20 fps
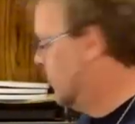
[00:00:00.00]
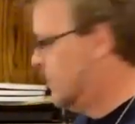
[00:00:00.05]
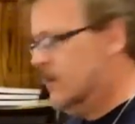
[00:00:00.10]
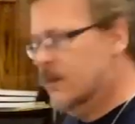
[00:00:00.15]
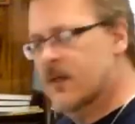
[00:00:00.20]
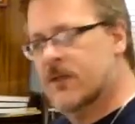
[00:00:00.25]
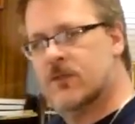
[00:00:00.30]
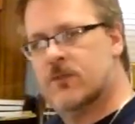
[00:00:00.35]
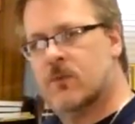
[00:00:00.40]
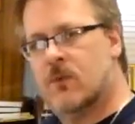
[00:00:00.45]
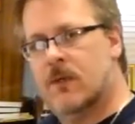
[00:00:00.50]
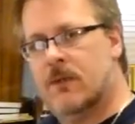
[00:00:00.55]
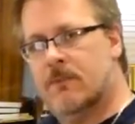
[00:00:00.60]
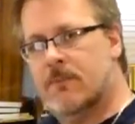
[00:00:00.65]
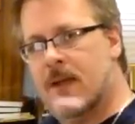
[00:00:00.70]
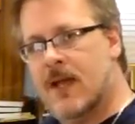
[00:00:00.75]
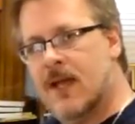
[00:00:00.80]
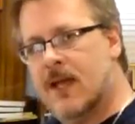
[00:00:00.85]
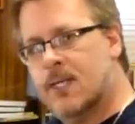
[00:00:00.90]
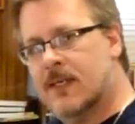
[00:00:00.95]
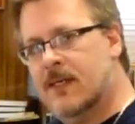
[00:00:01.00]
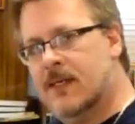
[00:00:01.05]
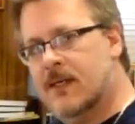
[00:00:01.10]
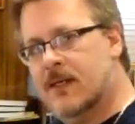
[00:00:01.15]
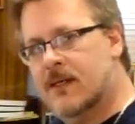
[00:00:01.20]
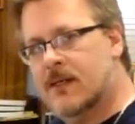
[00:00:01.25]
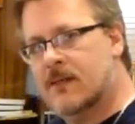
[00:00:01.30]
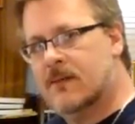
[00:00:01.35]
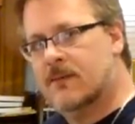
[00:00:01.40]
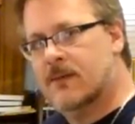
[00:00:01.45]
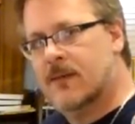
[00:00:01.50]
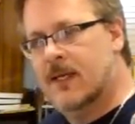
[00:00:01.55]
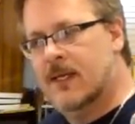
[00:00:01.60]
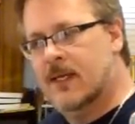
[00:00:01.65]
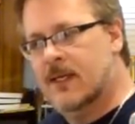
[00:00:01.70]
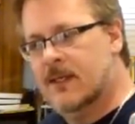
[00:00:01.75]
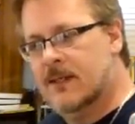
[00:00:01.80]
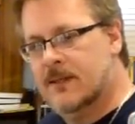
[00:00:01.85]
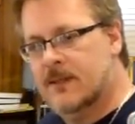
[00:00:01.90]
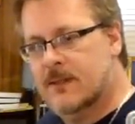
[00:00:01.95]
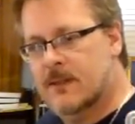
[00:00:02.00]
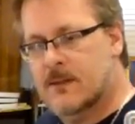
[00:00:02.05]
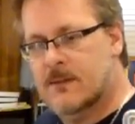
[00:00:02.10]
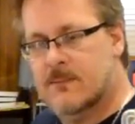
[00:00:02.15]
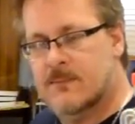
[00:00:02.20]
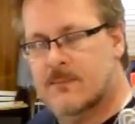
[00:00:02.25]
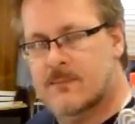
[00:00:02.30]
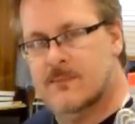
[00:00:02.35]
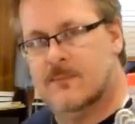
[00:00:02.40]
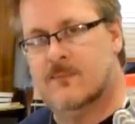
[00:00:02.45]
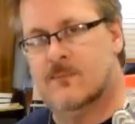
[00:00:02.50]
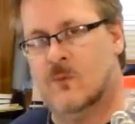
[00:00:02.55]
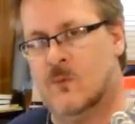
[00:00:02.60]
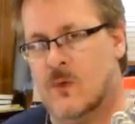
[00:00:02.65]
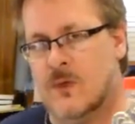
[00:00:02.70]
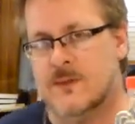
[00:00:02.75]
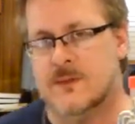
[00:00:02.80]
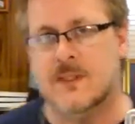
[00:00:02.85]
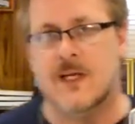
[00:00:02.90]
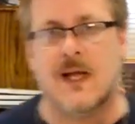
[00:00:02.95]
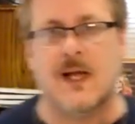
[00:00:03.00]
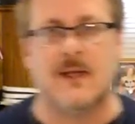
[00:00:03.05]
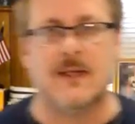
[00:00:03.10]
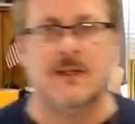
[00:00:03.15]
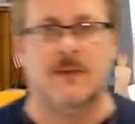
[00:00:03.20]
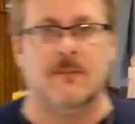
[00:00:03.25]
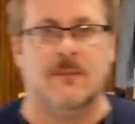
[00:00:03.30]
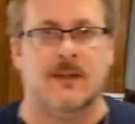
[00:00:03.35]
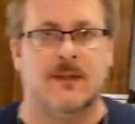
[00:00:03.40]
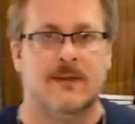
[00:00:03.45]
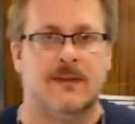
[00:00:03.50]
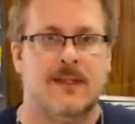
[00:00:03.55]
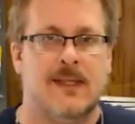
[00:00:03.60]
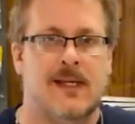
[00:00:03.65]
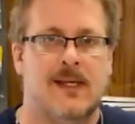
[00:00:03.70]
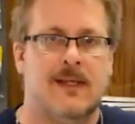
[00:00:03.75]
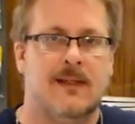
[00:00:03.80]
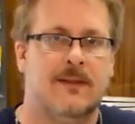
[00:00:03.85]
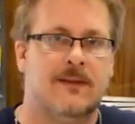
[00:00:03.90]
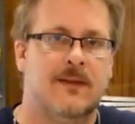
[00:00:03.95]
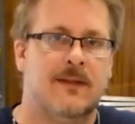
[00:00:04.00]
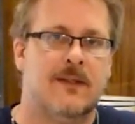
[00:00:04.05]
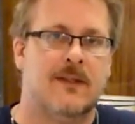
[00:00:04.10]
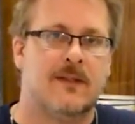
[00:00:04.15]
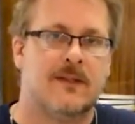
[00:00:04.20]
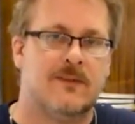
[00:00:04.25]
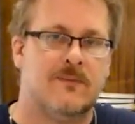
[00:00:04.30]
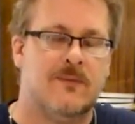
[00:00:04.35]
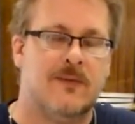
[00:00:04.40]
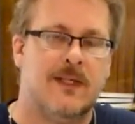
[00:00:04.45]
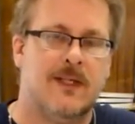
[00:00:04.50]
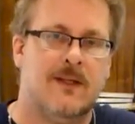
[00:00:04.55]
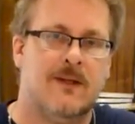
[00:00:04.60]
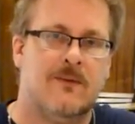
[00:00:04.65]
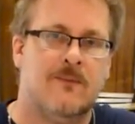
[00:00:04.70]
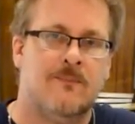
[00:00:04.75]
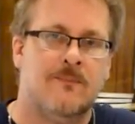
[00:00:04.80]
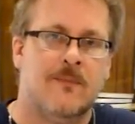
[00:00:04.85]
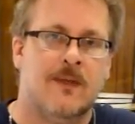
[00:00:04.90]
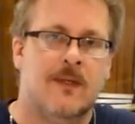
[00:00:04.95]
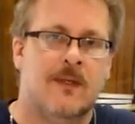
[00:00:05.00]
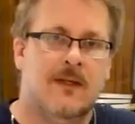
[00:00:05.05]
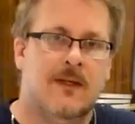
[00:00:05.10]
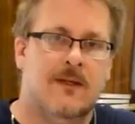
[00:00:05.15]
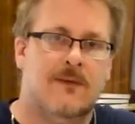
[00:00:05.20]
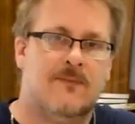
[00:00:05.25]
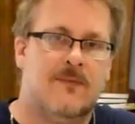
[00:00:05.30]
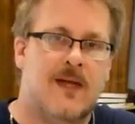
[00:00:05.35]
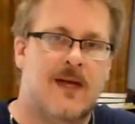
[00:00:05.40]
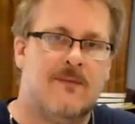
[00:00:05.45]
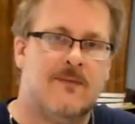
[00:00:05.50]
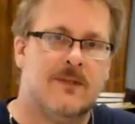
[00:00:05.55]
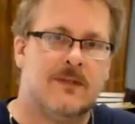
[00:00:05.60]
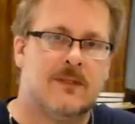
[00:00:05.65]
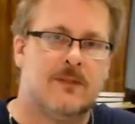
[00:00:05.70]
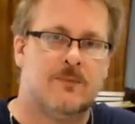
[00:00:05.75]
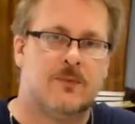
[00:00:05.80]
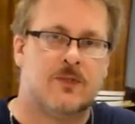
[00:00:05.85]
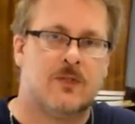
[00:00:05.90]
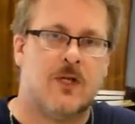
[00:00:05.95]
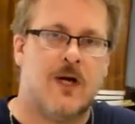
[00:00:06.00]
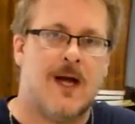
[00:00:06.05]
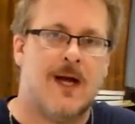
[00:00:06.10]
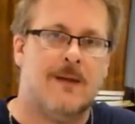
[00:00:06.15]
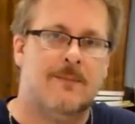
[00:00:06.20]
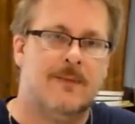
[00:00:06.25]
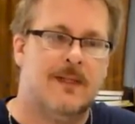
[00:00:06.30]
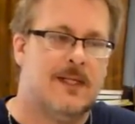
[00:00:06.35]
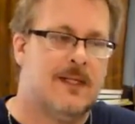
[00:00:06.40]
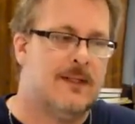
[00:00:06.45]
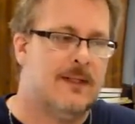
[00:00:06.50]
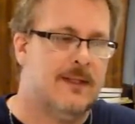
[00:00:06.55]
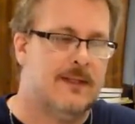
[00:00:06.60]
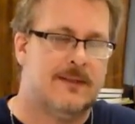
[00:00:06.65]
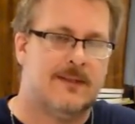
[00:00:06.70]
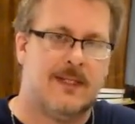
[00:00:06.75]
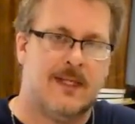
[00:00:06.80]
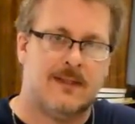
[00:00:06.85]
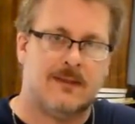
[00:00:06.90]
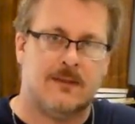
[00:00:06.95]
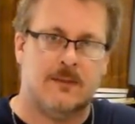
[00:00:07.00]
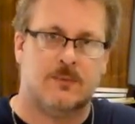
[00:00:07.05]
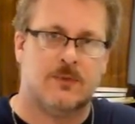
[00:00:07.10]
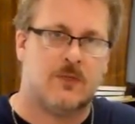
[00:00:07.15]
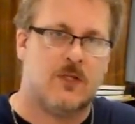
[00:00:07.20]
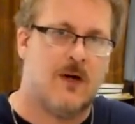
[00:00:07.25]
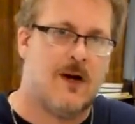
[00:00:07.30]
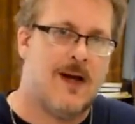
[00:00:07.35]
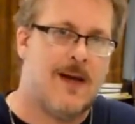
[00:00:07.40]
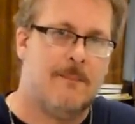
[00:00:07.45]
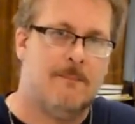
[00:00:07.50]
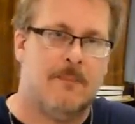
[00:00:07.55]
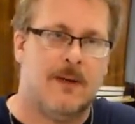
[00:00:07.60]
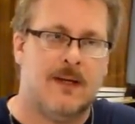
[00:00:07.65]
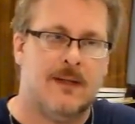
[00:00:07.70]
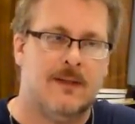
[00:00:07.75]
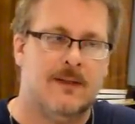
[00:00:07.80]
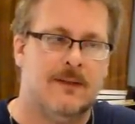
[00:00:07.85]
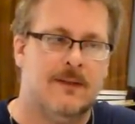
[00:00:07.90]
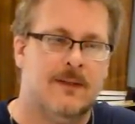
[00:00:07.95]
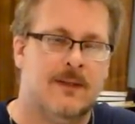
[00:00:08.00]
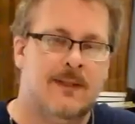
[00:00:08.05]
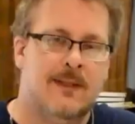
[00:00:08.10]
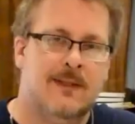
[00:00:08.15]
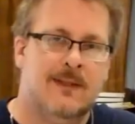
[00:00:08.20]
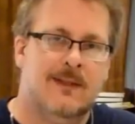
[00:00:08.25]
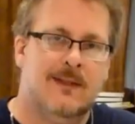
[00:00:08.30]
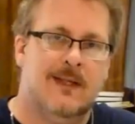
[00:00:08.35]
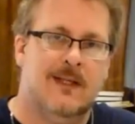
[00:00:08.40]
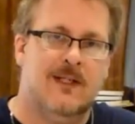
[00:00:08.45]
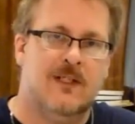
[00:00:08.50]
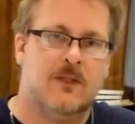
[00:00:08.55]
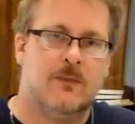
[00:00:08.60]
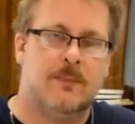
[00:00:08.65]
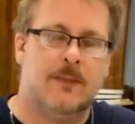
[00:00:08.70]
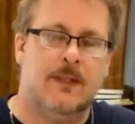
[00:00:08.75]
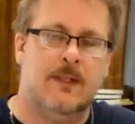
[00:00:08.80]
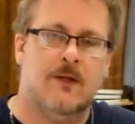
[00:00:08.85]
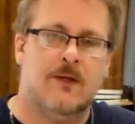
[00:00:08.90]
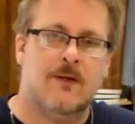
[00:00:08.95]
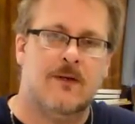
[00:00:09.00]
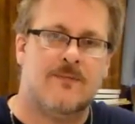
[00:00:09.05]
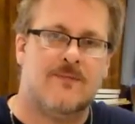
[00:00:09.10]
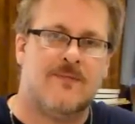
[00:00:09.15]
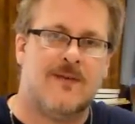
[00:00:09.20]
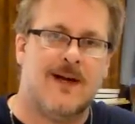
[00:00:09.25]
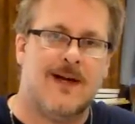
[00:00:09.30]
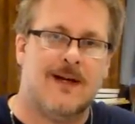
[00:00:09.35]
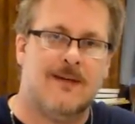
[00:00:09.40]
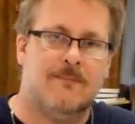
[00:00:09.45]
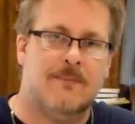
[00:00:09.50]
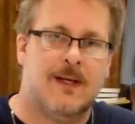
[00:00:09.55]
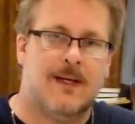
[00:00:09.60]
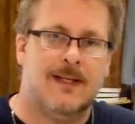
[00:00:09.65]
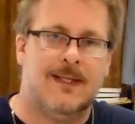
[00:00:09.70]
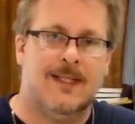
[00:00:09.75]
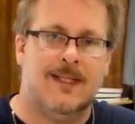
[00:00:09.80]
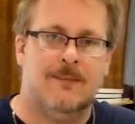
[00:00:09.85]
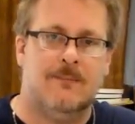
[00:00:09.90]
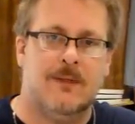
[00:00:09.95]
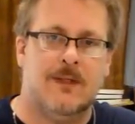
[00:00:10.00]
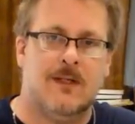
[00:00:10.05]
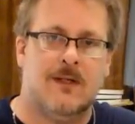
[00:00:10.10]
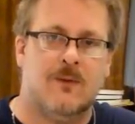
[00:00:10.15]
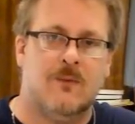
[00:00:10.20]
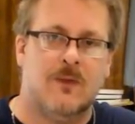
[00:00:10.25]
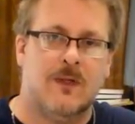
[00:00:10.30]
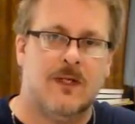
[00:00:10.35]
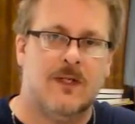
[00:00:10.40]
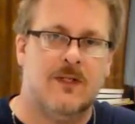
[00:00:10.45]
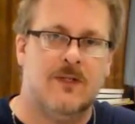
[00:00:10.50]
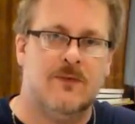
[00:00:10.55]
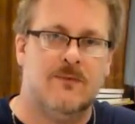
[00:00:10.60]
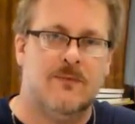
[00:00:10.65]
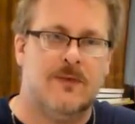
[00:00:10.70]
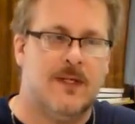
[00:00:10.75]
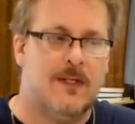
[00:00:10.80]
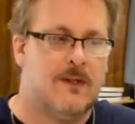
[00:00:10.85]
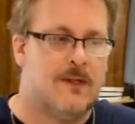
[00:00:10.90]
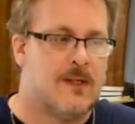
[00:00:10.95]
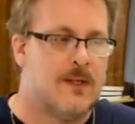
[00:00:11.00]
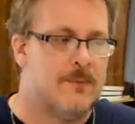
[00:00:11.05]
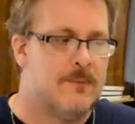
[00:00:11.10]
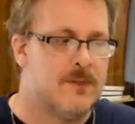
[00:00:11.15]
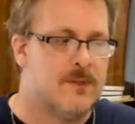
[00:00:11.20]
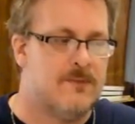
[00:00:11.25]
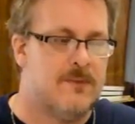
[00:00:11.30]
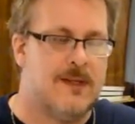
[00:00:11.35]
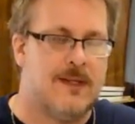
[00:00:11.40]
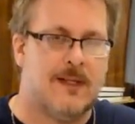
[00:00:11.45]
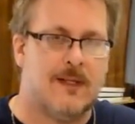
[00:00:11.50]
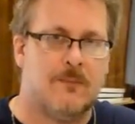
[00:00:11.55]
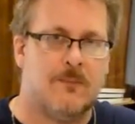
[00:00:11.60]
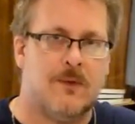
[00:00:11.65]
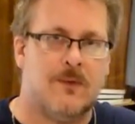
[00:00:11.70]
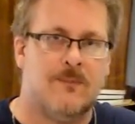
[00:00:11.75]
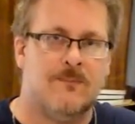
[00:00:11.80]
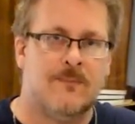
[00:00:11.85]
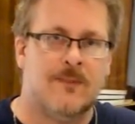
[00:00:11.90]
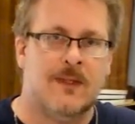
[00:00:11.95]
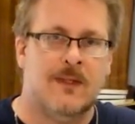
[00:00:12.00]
There's one back here, and we'll document that in the next video. If you haven't subscribed yet, hit that subscribe button, and you'll be notified by email when a new video comes available.